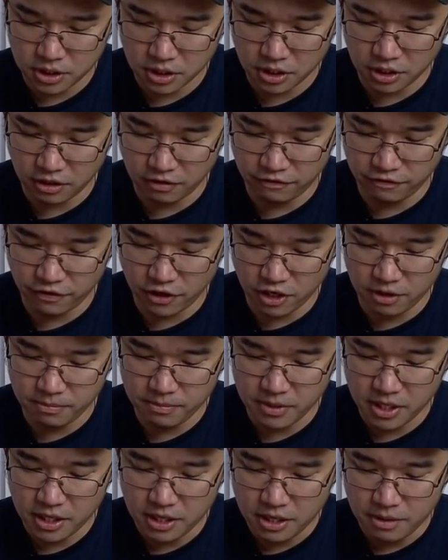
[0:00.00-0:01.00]

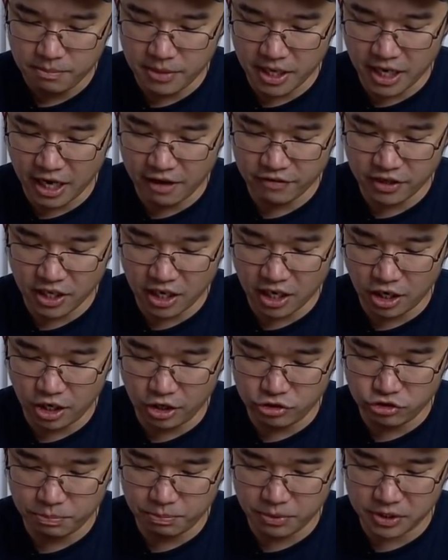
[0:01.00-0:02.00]
Confirm, make everything
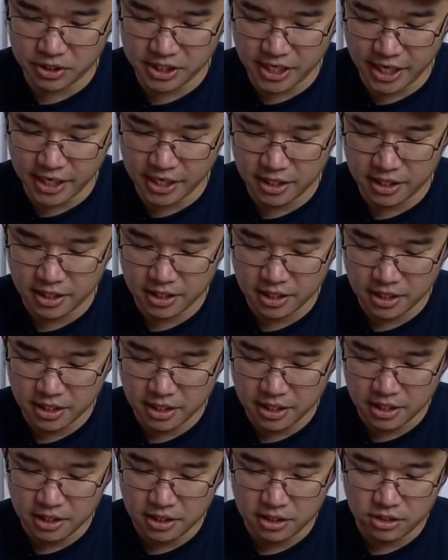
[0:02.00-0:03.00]
100%,
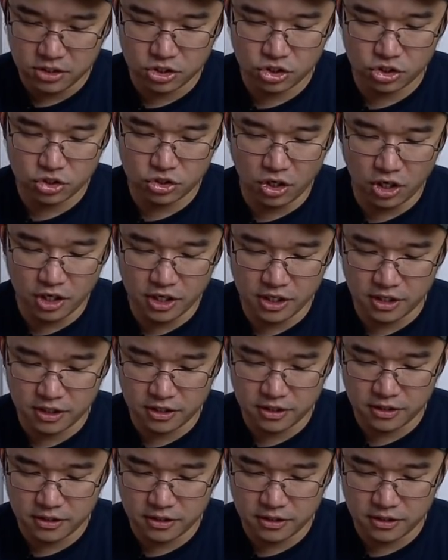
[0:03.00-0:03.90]
start,